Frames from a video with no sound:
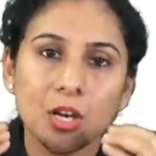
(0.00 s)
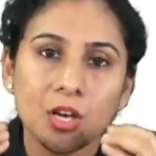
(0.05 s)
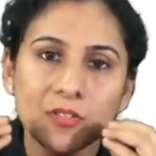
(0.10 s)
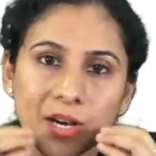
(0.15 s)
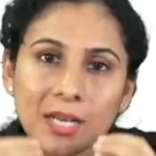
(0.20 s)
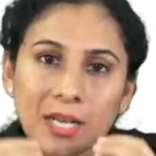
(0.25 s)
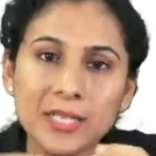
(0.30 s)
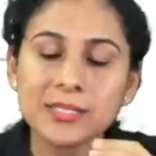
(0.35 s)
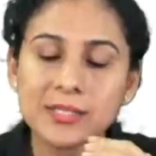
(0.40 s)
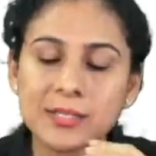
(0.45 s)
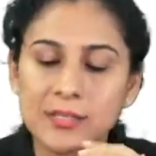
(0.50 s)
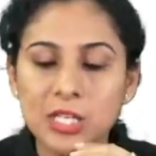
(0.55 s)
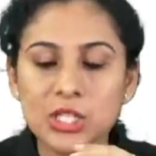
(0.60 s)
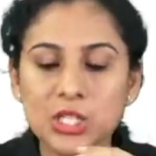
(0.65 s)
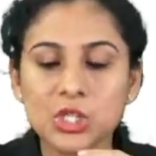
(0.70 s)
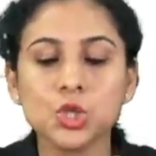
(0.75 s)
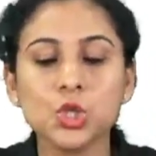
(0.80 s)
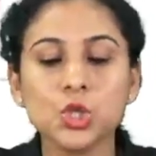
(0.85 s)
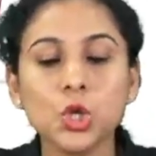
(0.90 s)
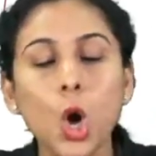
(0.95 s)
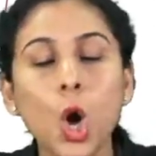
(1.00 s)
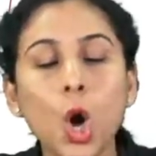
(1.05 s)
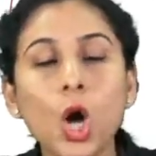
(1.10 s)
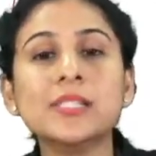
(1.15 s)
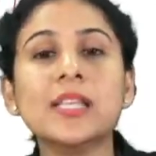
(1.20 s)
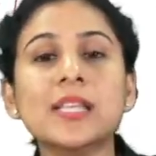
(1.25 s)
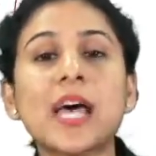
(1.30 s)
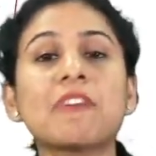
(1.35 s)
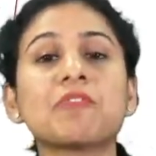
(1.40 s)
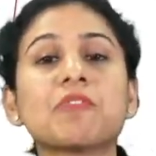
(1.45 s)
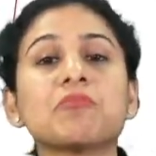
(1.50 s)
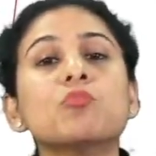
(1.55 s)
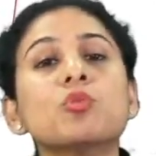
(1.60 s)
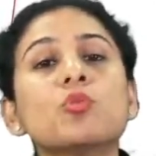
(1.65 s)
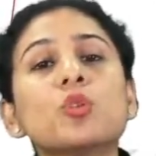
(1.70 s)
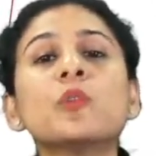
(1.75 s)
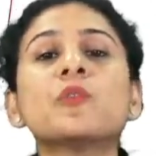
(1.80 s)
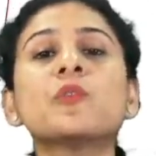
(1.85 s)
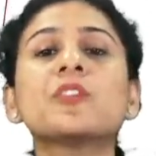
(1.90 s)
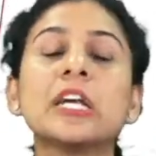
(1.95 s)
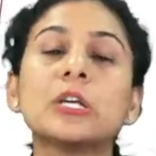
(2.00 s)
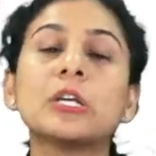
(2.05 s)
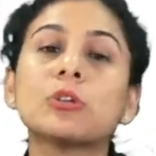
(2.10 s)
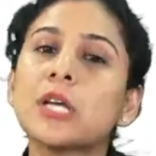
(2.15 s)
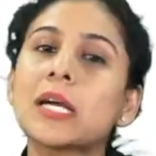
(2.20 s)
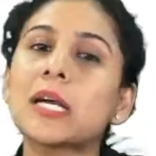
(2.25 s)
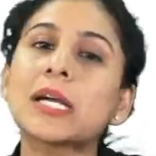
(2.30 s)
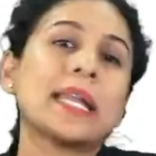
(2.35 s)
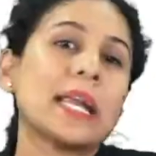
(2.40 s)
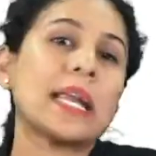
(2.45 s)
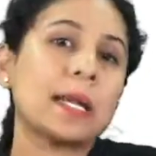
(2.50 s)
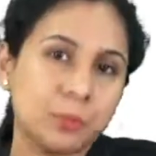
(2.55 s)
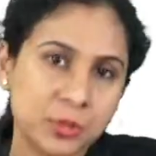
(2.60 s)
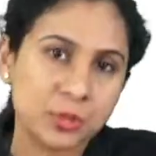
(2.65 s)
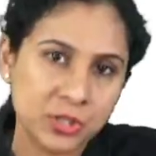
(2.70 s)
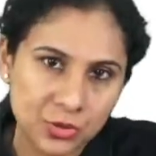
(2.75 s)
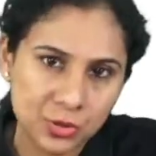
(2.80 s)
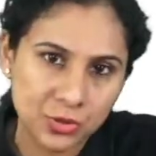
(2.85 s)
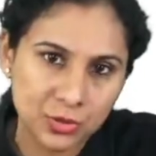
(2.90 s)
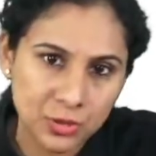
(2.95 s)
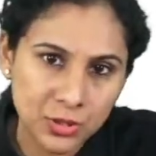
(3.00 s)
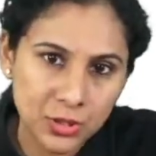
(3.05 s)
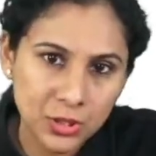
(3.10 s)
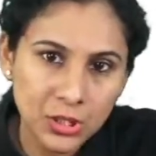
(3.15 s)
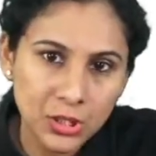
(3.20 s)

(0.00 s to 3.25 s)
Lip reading: once the jaws have moved into the correct position.